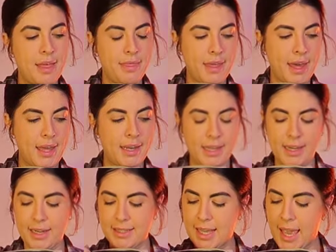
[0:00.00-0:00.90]
and then it
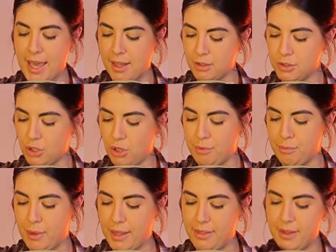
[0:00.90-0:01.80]
is held on
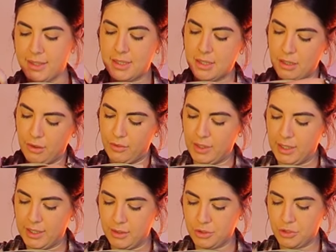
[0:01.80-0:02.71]
by this lovely
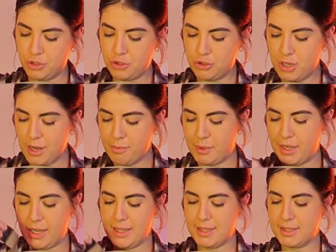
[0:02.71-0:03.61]
little strap
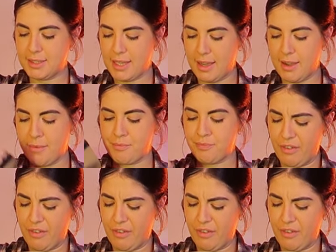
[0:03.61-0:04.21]
it is um,